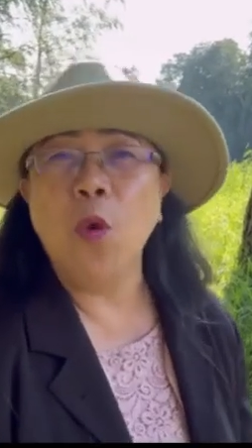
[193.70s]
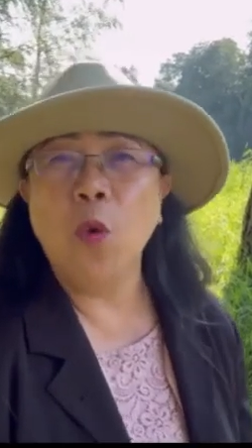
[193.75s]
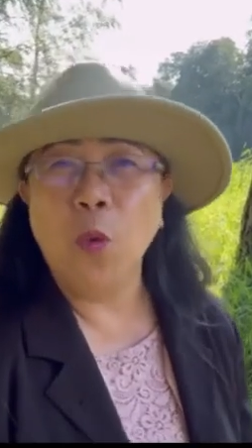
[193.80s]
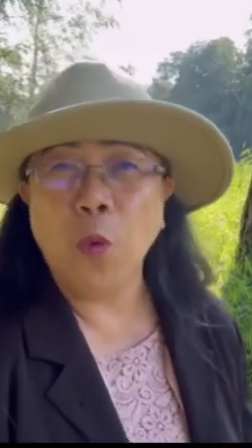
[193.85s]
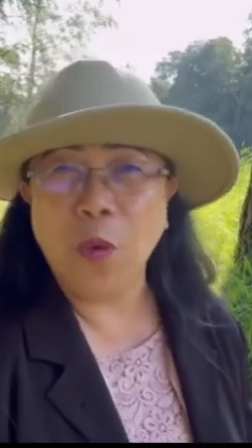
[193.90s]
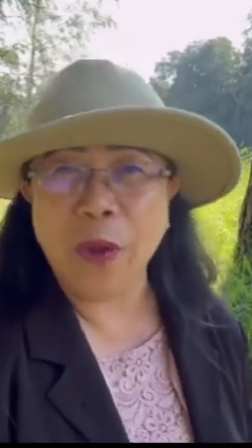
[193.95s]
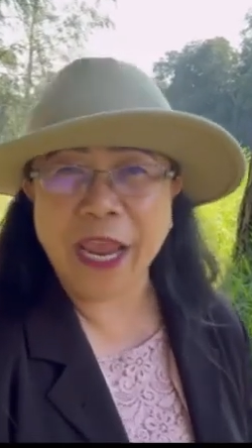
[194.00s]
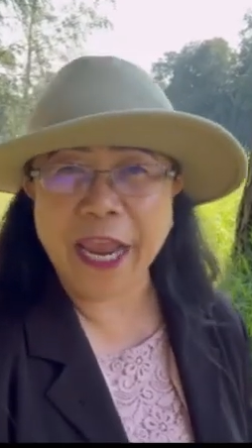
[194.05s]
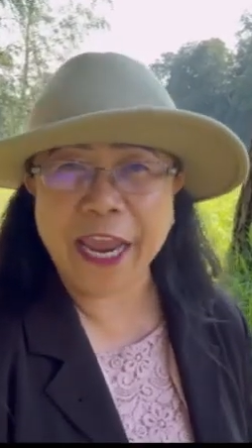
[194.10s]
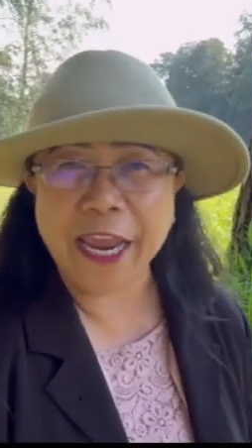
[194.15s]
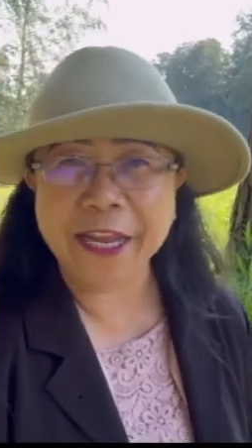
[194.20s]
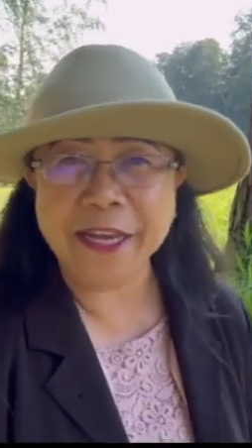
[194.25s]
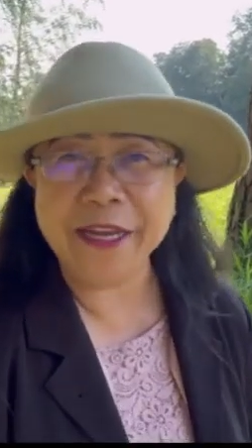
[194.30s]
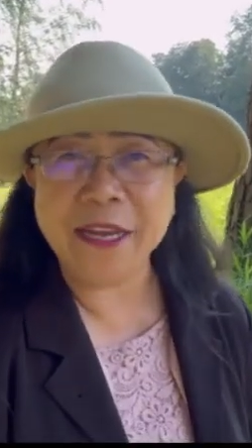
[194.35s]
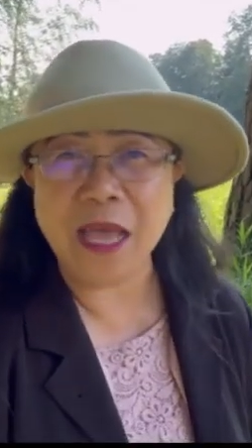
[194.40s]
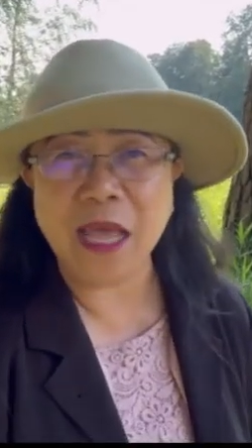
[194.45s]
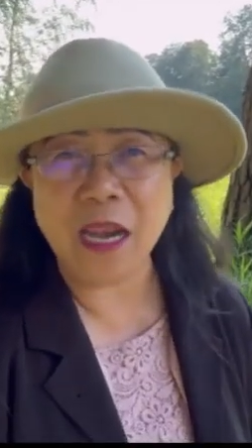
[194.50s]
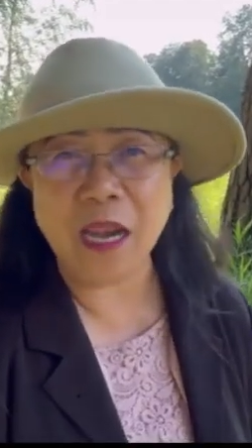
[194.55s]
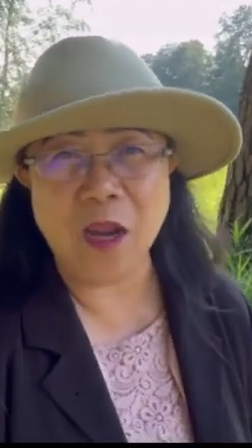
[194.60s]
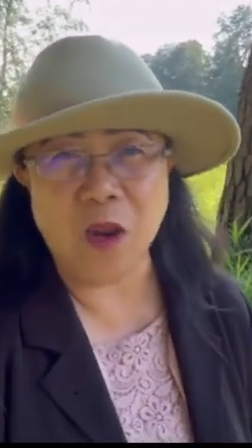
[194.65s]
with
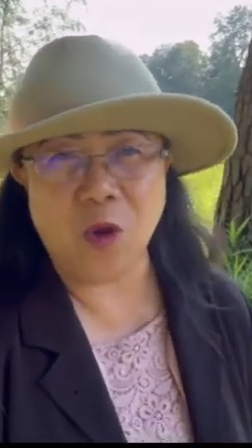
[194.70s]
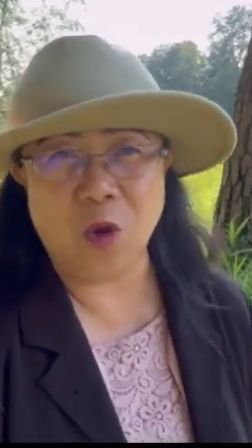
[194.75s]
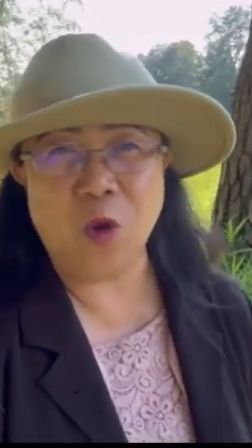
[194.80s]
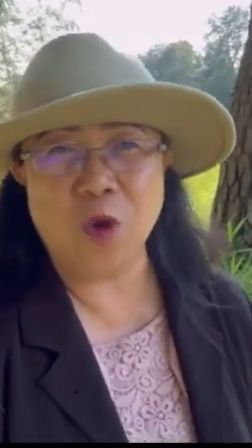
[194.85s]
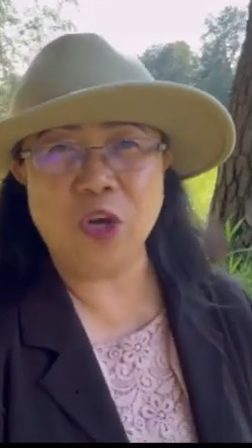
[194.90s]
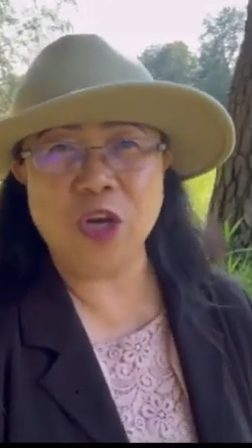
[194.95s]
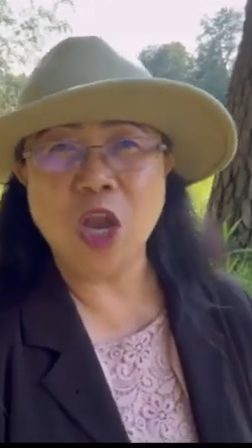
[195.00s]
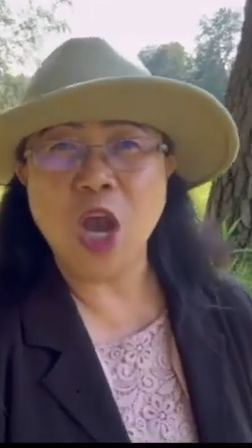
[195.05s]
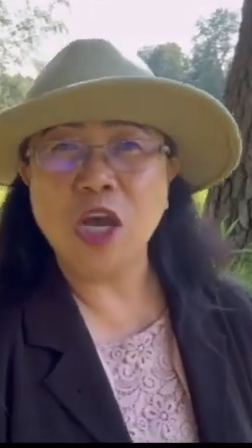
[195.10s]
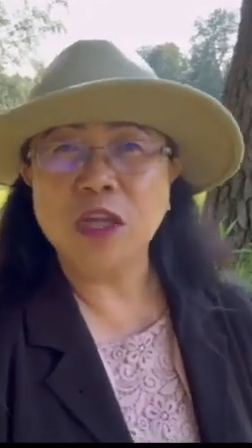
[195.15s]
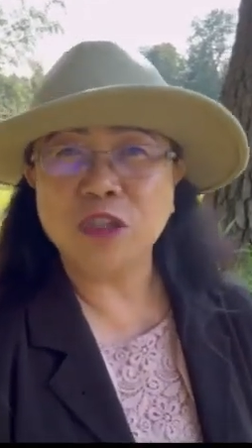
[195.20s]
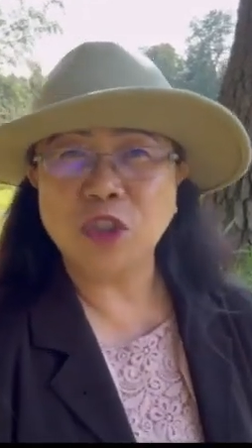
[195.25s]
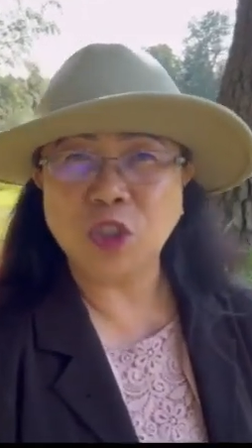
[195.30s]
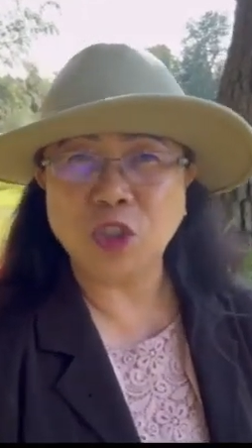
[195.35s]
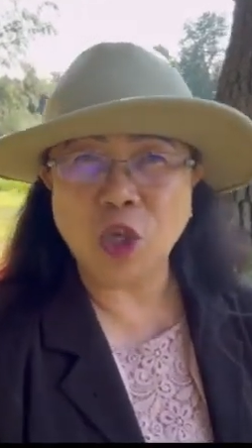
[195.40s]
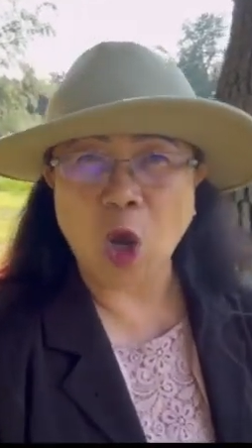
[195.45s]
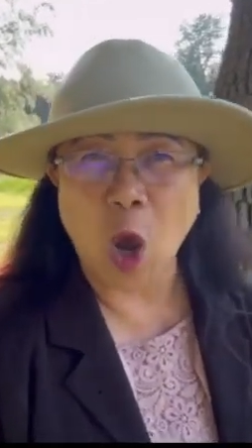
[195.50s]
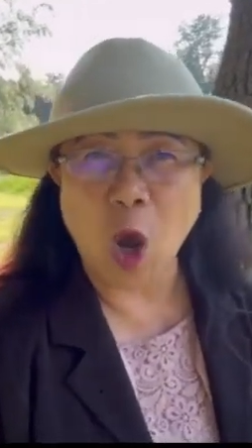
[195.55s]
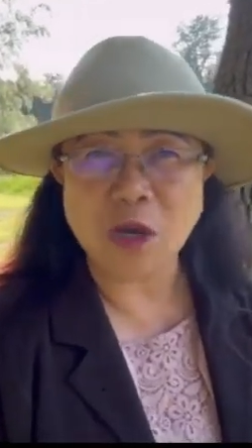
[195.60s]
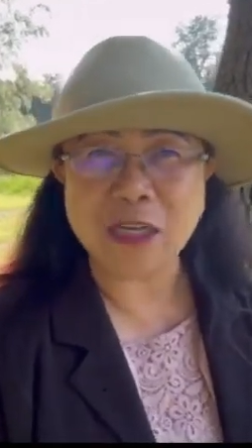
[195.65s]
the Lord,
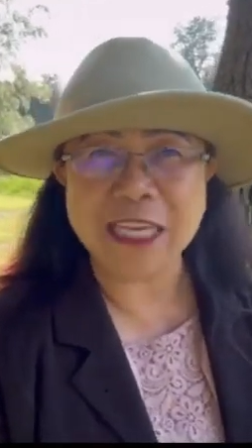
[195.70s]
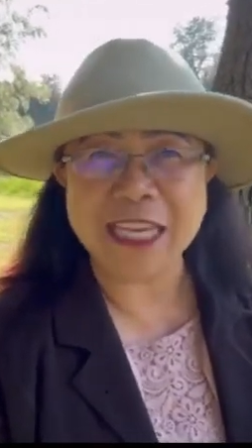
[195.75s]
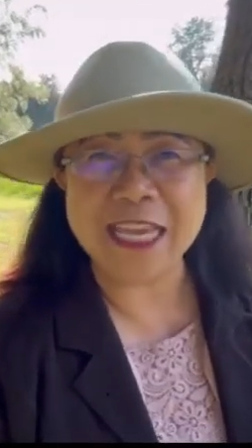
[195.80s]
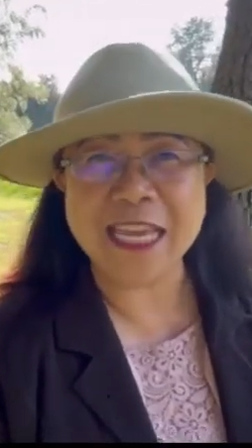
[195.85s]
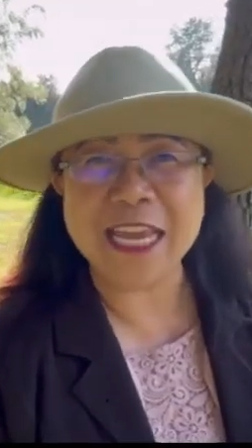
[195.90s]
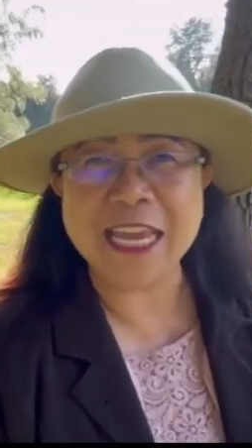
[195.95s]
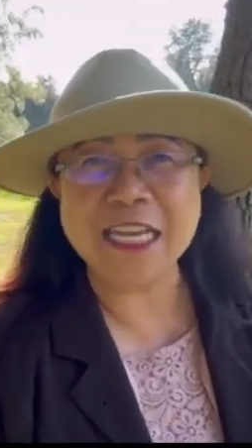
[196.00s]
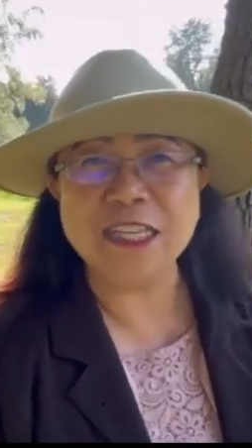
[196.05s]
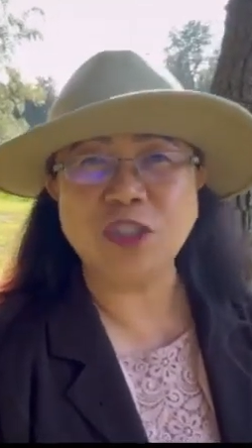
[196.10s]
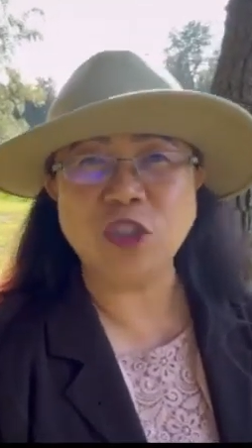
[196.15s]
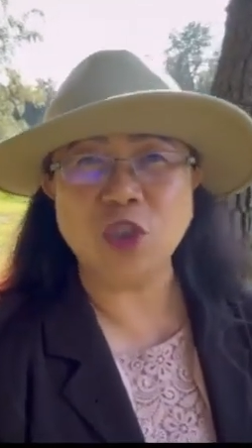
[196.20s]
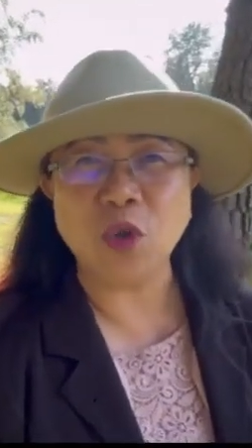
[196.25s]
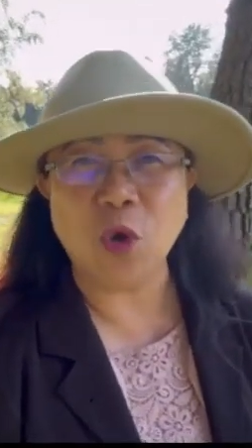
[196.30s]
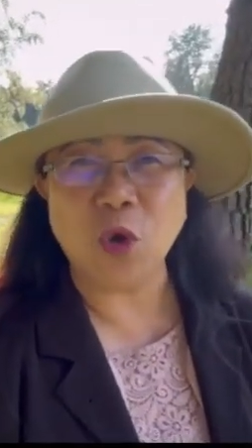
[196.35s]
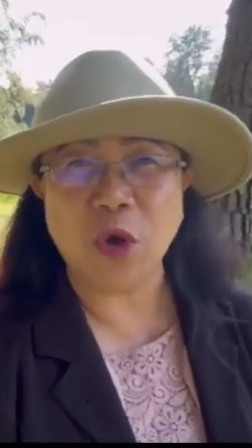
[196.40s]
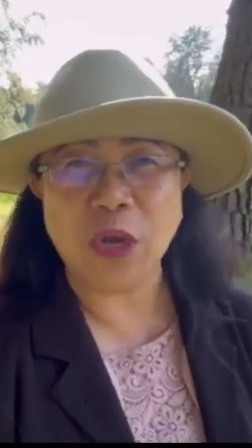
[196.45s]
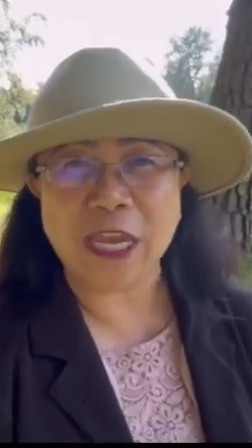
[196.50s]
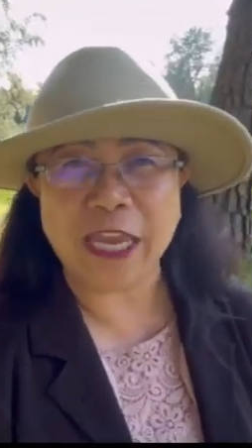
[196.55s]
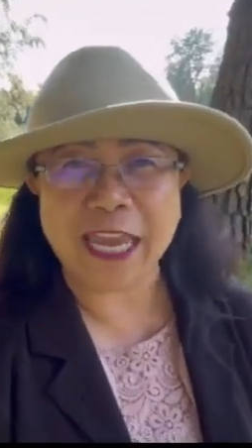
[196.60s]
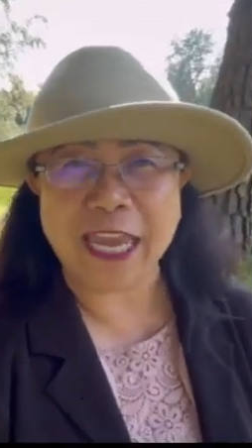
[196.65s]
talking
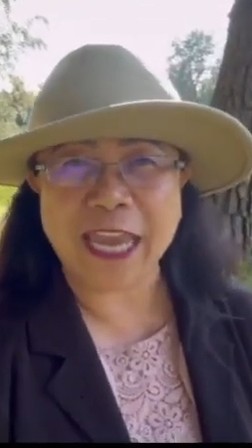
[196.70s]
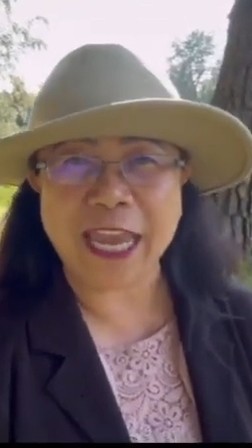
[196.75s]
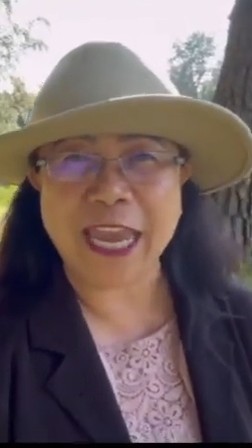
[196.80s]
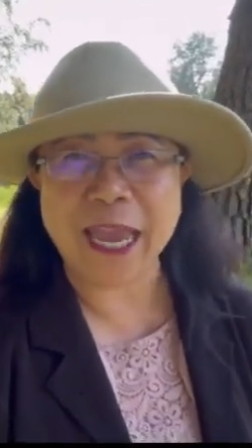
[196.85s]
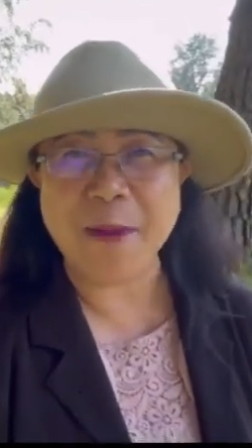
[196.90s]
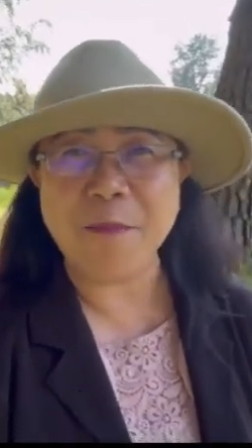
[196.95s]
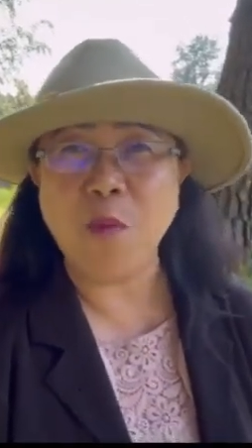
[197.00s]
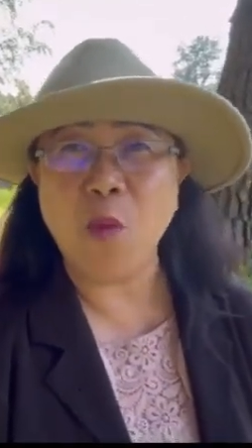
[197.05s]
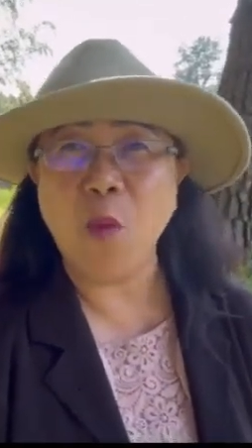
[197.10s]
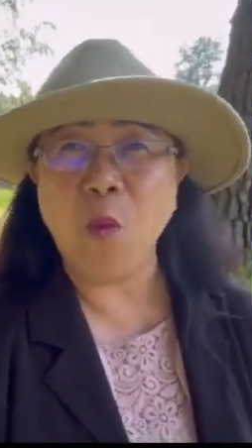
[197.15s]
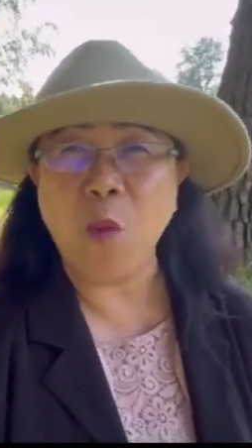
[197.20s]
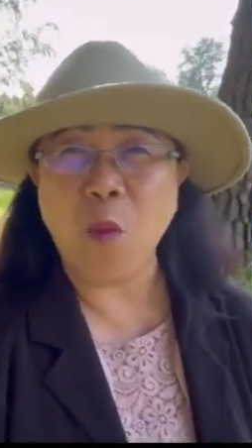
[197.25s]
to Him